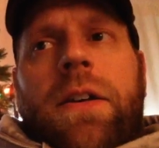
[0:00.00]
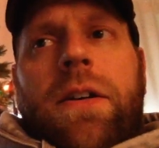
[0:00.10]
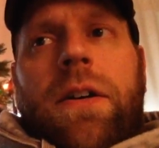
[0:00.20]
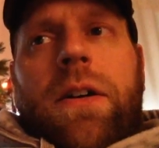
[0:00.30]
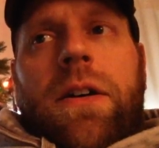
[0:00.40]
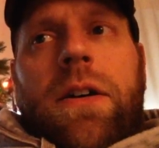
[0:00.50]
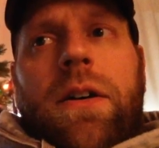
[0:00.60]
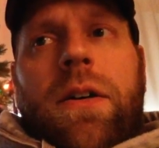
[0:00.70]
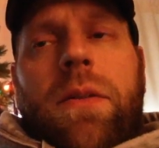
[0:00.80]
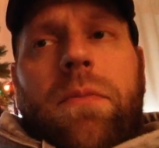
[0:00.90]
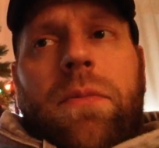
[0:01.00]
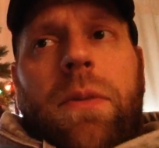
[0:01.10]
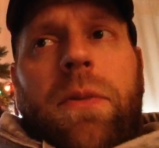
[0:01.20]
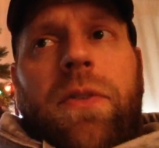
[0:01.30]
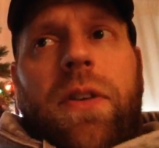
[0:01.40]
Let
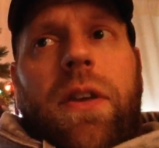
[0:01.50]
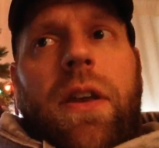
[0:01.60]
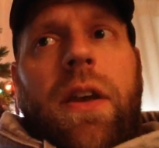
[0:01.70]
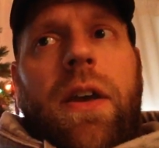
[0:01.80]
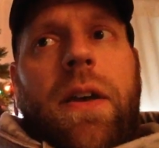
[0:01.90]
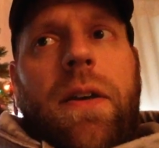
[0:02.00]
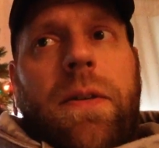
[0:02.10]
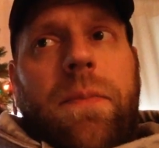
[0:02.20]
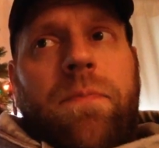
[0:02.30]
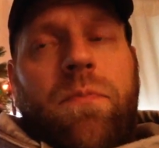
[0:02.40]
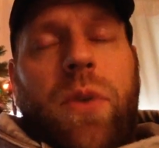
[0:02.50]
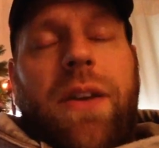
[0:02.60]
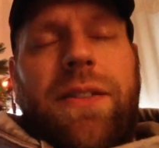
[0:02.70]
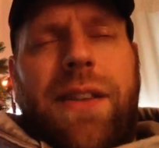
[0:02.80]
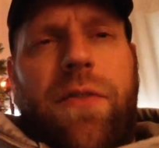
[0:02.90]
me see.
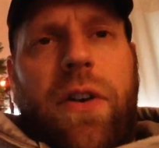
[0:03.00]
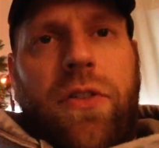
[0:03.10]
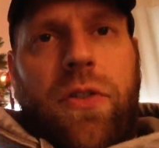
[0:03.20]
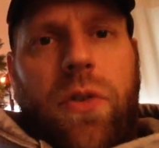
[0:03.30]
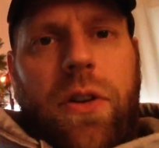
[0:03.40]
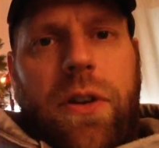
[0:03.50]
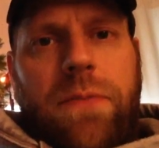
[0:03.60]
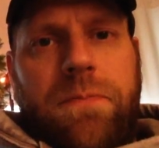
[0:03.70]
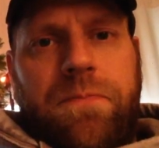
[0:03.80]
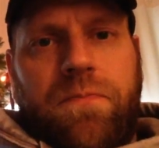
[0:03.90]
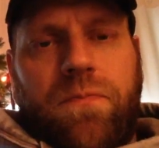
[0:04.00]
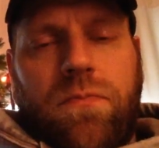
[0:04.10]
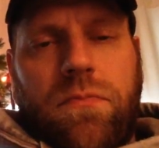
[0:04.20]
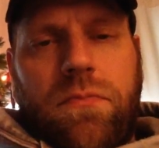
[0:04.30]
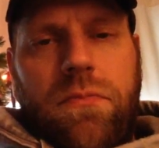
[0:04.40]
Because I felt so good
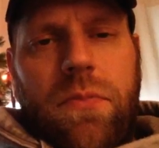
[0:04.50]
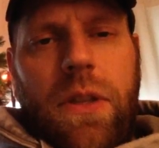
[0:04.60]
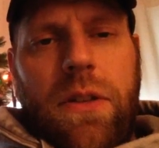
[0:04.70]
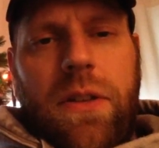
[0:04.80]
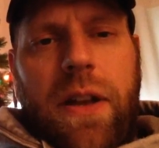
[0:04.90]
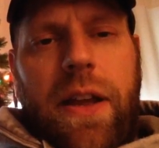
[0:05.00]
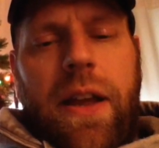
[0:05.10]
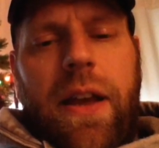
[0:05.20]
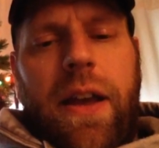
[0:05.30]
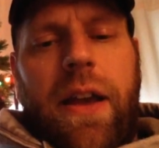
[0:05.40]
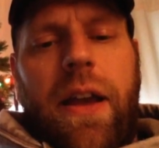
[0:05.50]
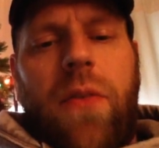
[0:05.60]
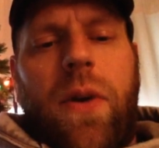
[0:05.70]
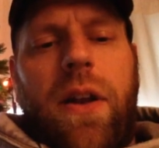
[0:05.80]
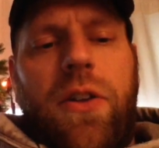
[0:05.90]
today, I kind
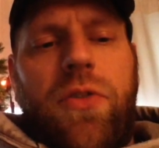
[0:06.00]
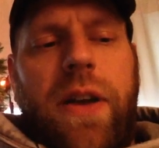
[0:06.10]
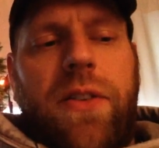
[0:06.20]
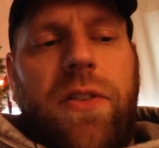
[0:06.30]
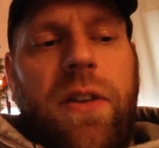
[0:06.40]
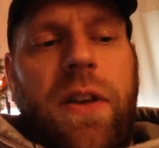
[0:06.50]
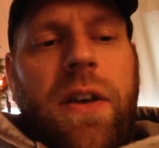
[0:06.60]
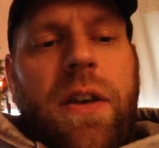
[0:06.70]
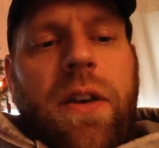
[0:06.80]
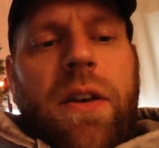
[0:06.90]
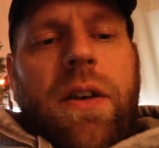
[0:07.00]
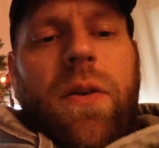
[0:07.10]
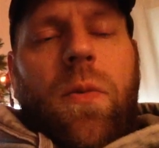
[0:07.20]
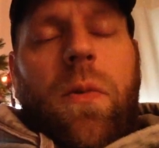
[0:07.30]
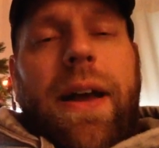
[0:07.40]
of want to address
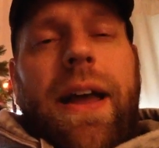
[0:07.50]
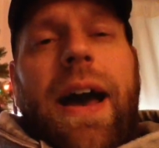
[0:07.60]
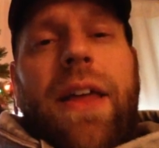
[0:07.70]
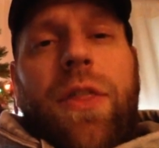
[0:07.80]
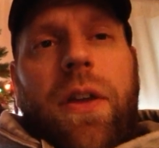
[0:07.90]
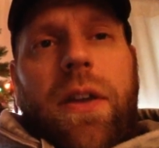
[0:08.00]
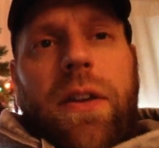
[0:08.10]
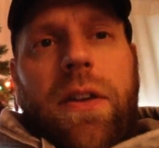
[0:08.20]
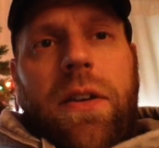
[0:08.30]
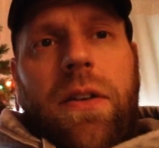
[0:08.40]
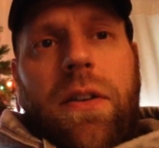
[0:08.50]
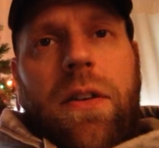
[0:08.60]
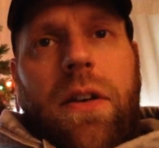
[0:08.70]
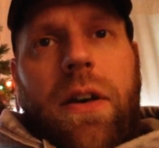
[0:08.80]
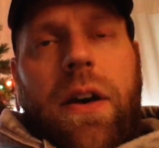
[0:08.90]
why I think
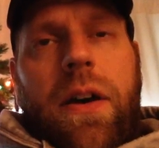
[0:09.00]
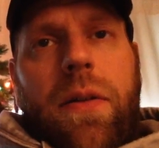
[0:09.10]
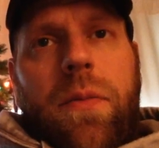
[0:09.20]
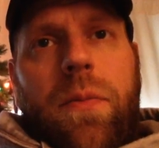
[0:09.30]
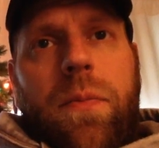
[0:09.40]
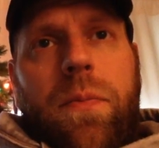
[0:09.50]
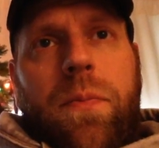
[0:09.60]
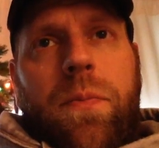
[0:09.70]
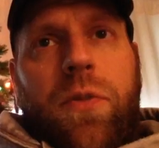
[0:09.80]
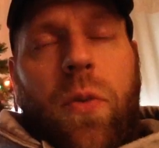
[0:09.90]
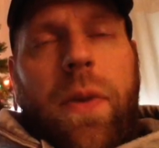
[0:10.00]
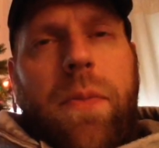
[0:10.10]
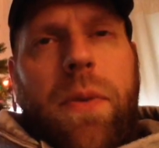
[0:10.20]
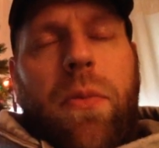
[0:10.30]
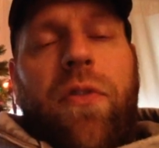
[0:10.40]
so many
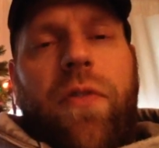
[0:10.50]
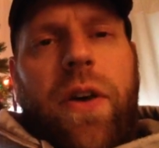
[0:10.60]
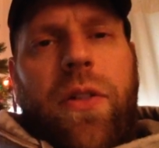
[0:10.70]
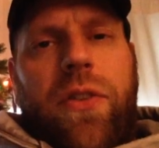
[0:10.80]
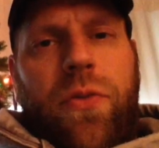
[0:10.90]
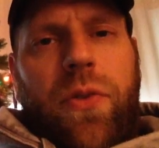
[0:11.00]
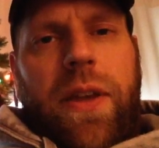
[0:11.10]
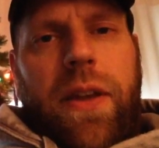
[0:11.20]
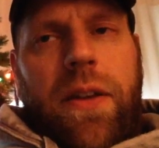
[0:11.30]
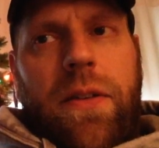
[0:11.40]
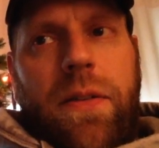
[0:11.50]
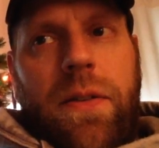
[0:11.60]
people fail this routine.